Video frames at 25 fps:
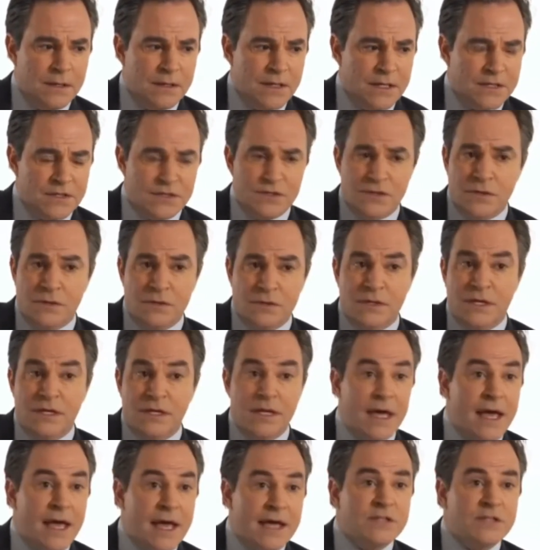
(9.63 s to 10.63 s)
necessarily
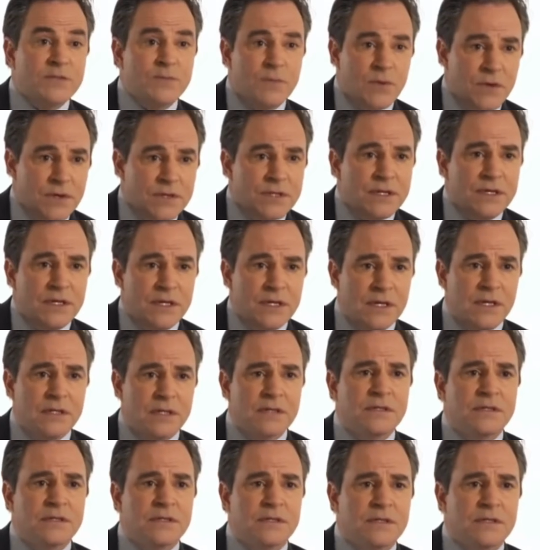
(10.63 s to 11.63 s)
an expert
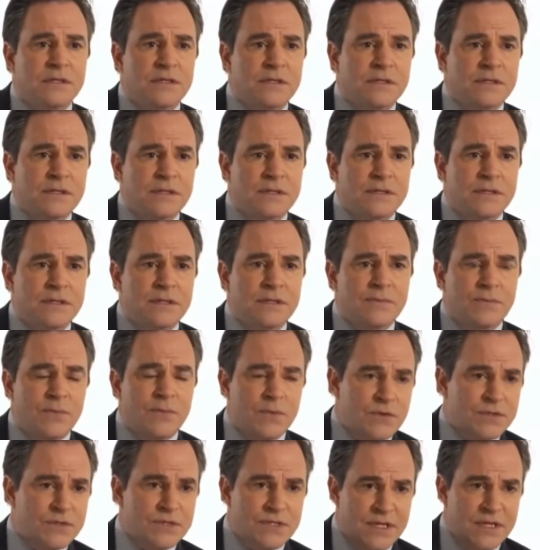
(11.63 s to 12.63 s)
at uh,
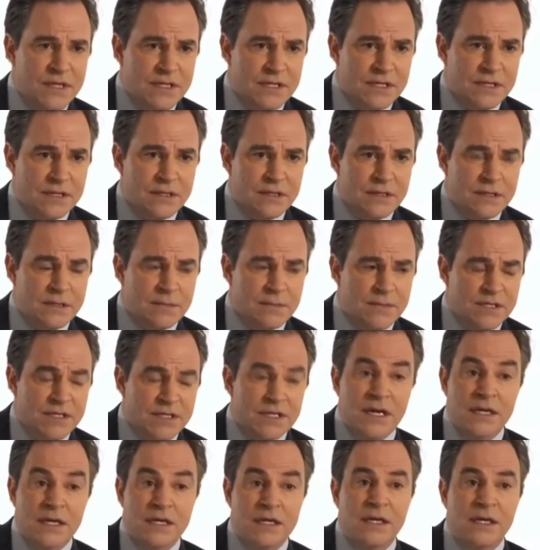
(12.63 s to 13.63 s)
impersonating uh,
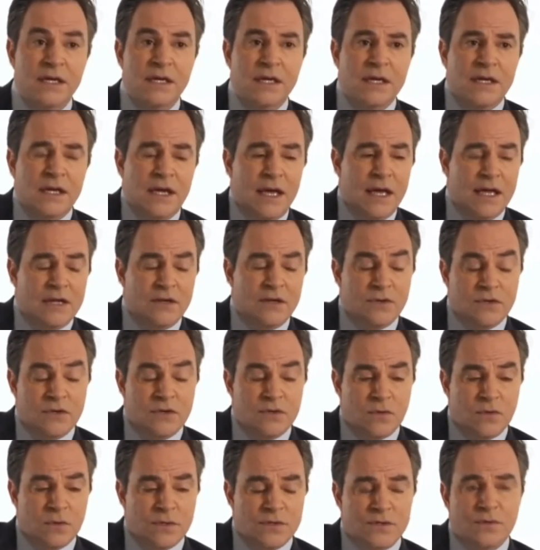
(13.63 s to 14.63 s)
Madonna,
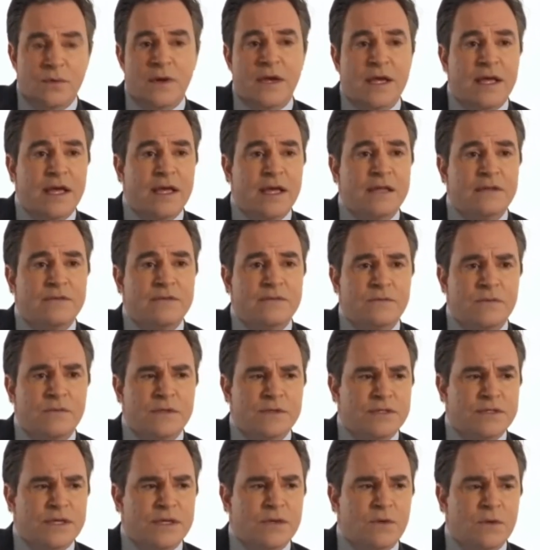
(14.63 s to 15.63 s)
and nor do I
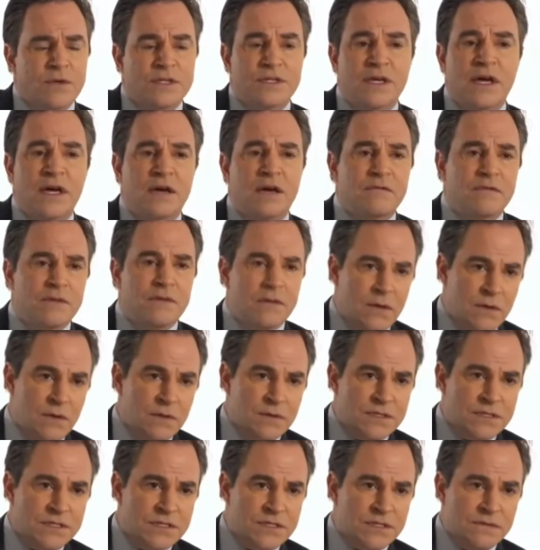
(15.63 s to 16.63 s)
was I going to have the
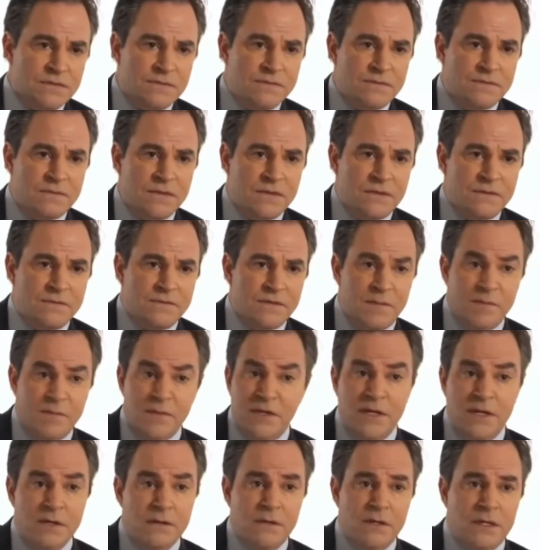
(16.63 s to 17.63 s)
onus of of
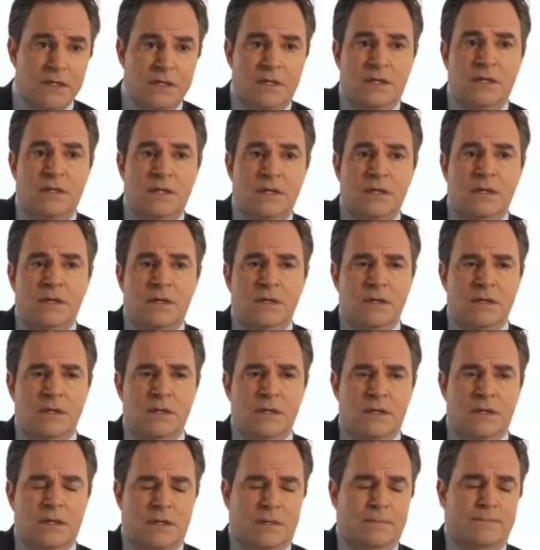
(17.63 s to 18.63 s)
appearing
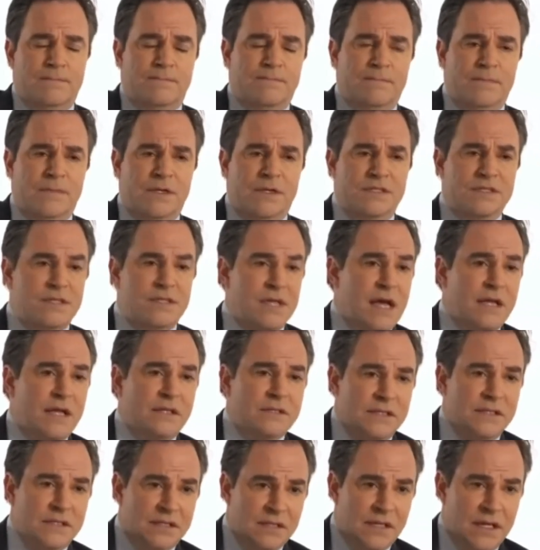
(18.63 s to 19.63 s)
um,
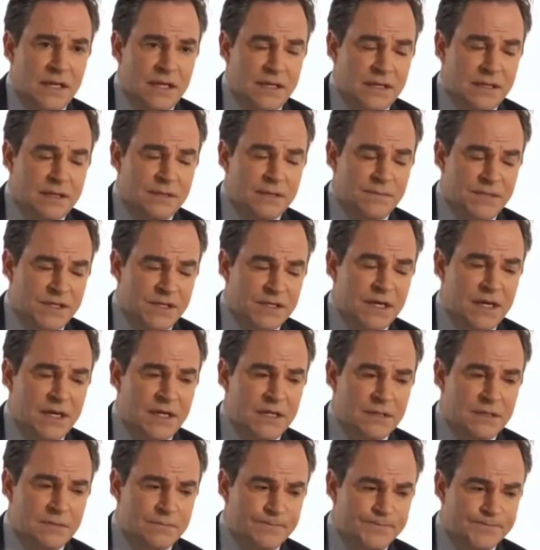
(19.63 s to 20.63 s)
exactly like
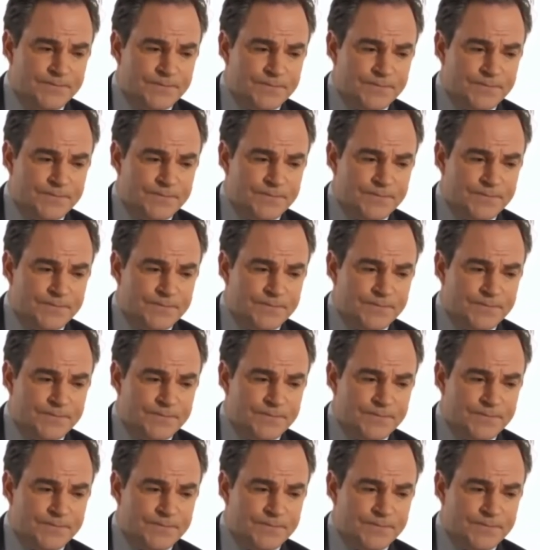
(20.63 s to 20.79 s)
Madonna,